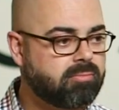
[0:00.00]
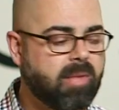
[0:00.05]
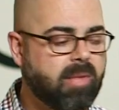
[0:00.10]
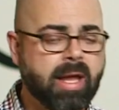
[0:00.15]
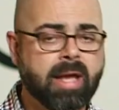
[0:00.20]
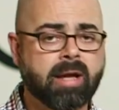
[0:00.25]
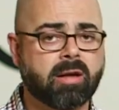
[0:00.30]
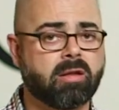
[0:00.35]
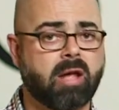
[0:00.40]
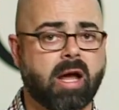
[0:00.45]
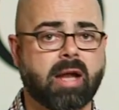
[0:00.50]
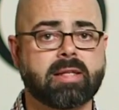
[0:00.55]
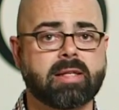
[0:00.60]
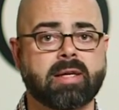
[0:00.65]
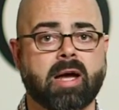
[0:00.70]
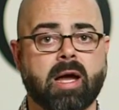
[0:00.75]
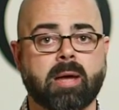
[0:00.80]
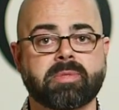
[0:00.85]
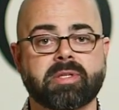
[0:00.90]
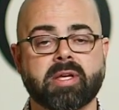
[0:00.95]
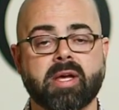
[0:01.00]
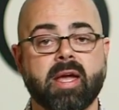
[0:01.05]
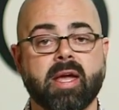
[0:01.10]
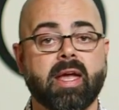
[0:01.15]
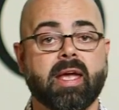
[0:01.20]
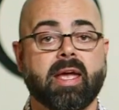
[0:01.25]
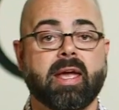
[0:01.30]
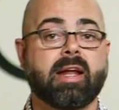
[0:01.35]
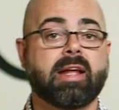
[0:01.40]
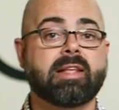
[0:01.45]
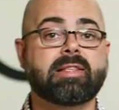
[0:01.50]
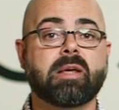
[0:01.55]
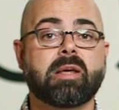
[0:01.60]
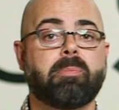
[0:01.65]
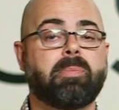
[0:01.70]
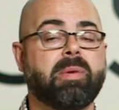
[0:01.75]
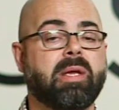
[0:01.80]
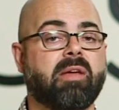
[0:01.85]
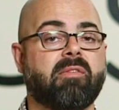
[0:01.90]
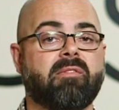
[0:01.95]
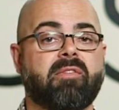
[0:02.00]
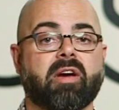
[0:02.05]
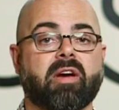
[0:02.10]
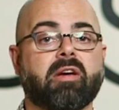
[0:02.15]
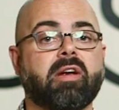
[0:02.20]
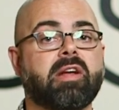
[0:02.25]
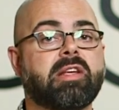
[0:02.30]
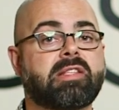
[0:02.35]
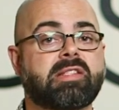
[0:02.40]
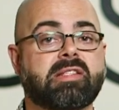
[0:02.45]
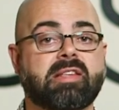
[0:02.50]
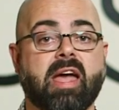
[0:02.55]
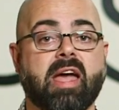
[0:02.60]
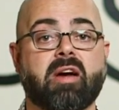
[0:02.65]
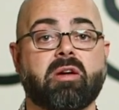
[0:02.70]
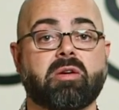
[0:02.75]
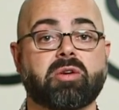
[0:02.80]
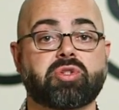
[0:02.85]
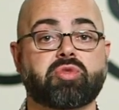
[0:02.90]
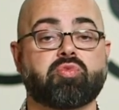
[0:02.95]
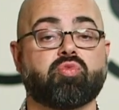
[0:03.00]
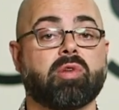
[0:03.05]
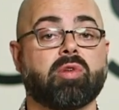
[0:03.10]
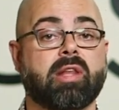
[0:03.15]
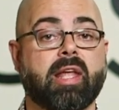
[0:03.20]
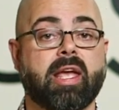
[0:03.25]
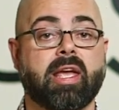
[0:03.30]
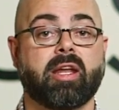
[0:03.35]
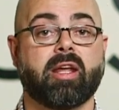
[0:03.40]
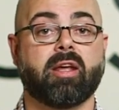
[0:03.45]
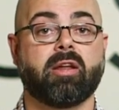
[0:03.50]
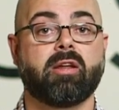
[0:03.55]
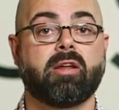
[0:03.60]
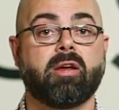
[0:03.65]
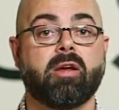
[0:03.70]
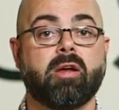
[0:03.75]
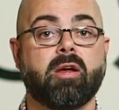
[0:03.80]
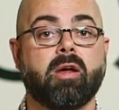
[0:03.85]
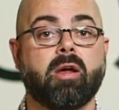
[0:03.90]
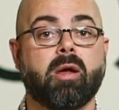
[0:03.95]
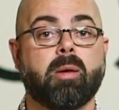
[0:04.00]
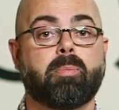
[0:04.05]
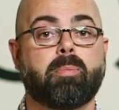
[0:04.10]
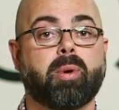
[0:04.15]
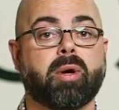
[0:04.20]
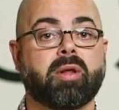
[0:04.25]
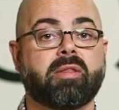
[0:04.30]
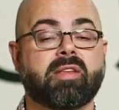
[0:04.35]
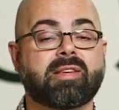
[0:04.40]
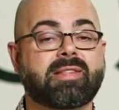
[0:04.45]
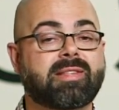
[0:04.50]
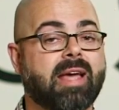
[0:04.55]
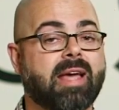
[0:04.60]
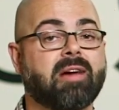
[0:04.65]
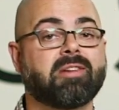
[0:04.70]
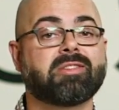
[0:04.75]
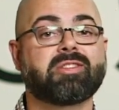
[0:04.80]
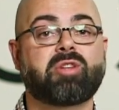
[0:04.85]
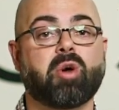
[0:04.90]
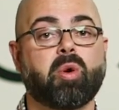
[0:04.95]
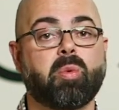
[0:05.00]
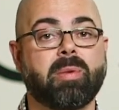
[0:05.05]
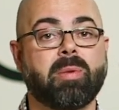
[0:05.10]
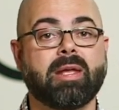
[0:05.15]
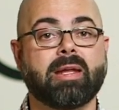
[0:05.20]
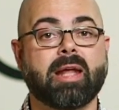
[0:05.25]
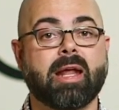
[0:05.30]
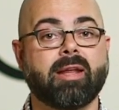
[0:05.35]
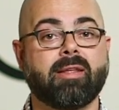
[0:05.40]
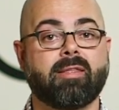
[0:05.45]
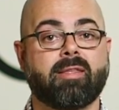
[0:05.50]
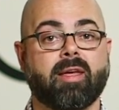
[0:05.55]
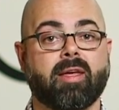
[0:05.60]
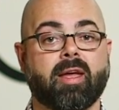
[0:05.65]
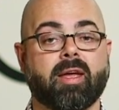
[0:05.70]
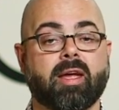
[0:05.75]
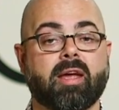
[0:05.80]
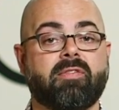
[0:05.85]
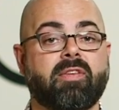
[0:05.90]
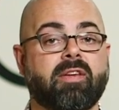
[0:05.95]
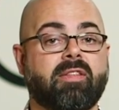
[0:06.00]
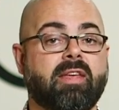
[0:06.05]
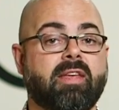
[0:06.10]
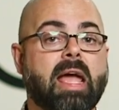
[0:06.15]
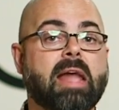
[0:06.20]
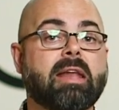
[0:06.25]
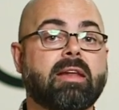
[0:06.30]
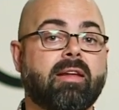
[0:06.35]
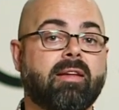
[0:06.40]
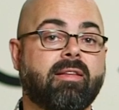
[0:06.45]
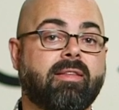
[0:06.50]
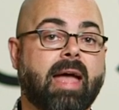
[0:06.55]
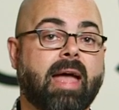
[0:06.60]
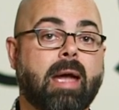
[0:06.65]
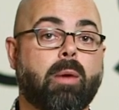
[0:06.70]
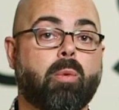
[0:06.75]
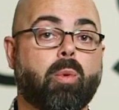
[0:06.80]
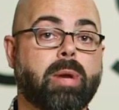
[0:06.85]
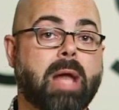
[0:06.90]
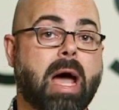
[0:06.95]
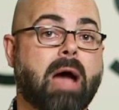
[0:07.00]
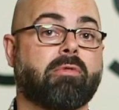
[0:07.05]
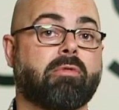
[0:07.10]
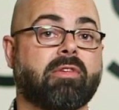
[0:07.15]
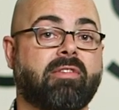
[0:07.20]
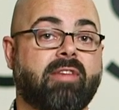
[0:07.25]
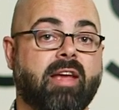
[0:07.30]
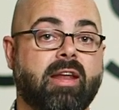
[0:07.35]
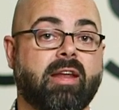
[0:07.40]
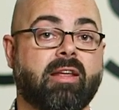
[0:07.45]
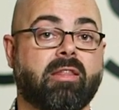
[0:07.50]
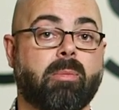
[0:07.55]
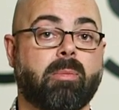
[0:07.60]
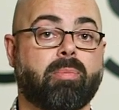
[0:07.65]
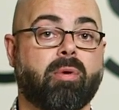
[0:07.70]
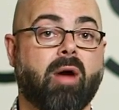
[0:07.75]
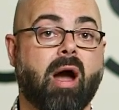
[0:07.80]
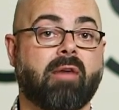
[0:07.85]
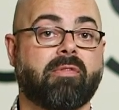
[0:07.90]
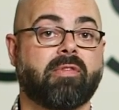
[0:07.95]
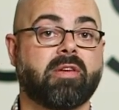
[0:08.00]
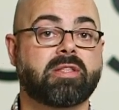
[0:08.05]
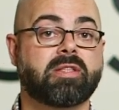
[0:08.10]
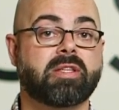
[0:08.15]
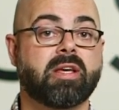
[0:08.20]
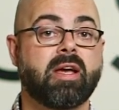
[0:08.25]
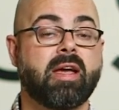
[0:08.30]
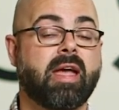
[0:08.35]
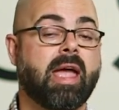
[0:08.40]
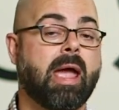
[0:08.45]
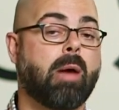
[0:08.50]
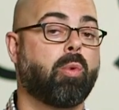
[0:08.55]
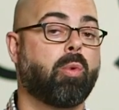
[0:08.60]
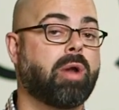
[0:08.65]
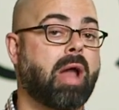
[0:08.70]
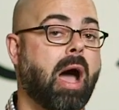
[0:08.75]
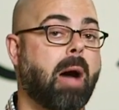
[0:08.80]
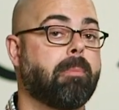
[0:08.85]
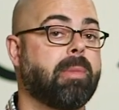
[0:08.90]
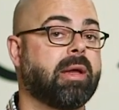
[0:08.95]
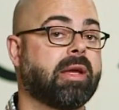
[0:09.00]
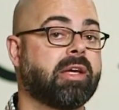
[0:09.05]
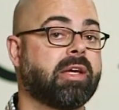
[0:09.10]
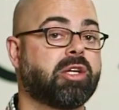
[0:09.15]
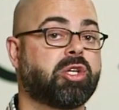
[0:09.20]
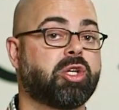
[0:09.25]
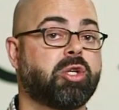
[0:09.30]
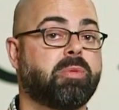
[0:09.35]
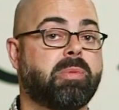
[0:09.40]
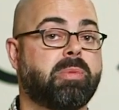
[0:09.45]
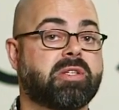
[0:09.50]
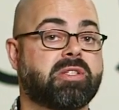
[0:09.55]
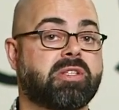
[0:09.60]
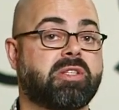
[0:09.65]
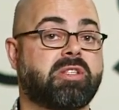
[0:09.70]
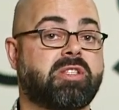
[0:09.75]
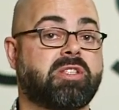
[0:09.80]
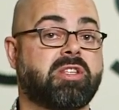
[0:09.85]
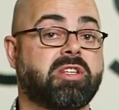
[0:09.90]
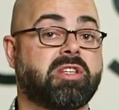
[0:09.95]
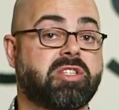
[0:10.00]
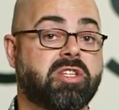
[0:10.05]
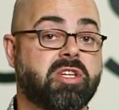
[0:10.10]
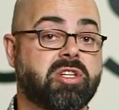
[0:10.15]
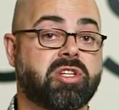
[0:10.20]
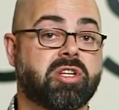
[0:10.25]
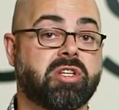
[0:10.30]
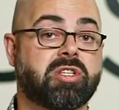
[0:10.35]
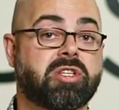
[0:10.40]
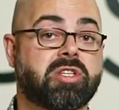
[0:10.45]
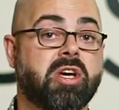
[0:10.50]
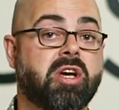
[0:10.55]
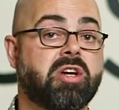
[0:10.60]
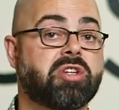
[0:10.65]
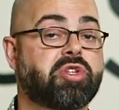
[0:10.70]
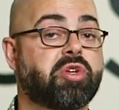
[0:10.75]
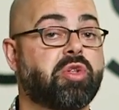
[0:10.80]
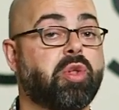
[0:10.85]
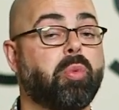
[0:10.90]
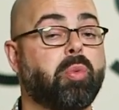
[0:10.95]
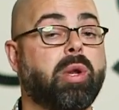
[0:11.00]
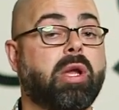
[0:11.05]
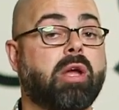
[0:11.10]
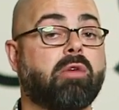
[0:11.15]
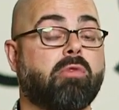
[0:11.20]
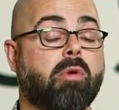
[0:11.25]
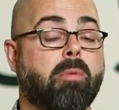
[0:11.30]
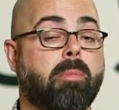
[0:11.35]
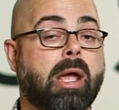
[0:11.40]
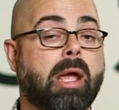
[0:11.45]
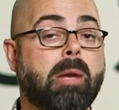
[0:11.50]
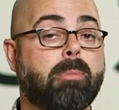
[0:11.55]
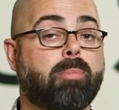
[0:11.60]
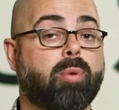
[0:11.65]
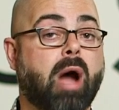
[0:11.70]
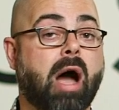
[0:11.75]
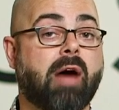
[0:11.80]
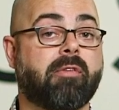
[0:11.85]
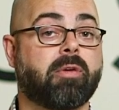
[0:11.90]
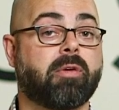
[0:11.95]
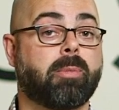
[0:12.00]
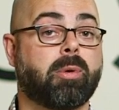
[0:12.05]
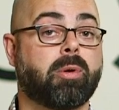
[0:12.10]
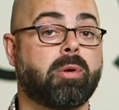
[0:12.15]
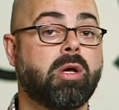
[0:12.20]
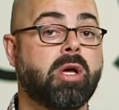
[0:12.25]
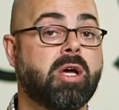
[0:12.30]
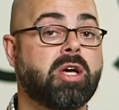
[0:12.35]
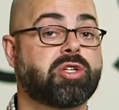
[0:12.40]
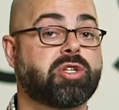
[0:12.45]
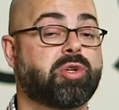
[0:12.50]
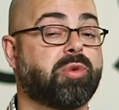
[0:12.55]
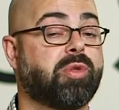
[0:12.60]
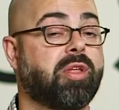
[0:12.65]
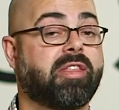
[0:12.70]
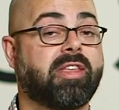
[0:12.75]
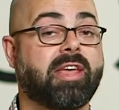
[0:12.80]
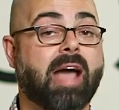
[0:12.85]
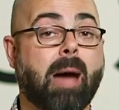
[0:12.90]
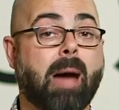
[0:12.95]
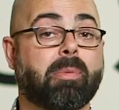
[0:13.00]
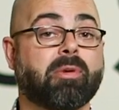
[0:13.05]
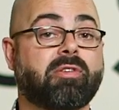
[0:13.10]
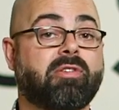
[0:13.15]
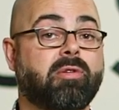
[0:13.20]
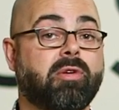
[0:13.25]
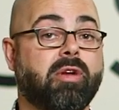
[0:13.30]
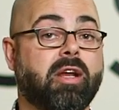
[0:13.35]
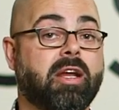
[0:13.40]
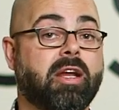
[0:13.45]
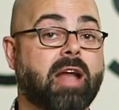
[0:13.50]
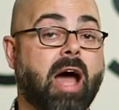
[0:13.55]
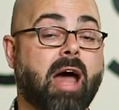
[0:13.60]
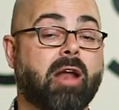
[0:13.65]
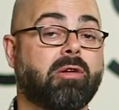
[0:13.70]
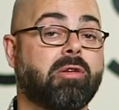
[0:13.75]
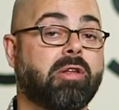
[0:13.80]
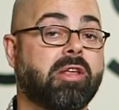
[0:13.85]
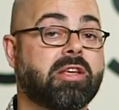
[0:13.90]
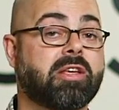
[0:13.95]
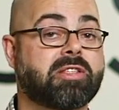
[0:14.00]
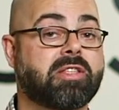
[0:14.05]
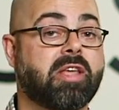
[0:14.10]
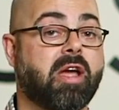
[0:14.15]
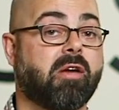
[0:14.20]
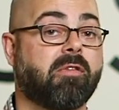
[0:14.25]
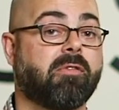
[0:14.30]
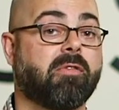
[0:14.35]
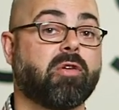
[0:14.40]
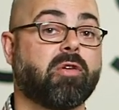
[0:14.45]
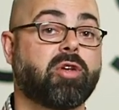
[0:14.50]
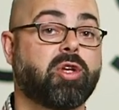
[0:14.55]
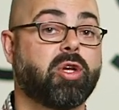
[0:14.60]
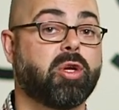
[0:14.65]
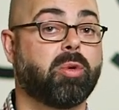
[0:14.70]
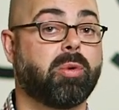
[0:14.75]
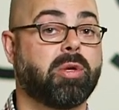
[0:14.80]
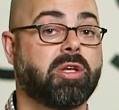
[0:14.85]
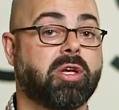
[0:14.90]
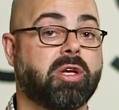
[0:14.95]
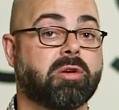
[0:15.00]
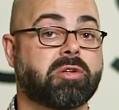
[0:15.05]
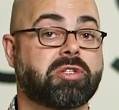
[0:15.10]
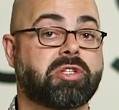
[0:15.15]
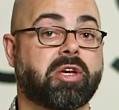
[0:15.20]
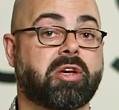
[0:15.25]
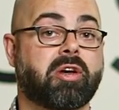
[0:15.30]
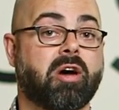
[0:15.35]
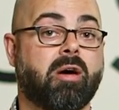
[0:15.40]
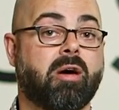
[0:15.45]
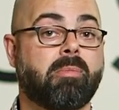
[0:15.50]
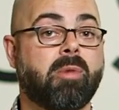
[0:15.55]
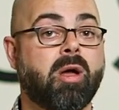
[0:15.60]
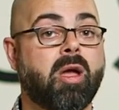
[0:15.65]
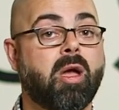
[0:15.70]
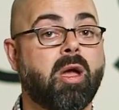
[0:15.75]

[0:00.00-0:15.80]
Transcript: And a lot of times it ends up being very sales related. But the sales don't mean anything if at the end of the day, we're not retaining the profits and we're not making good business decisions so that we can remain profitable, so that the opportunity not only is there for you in years to come,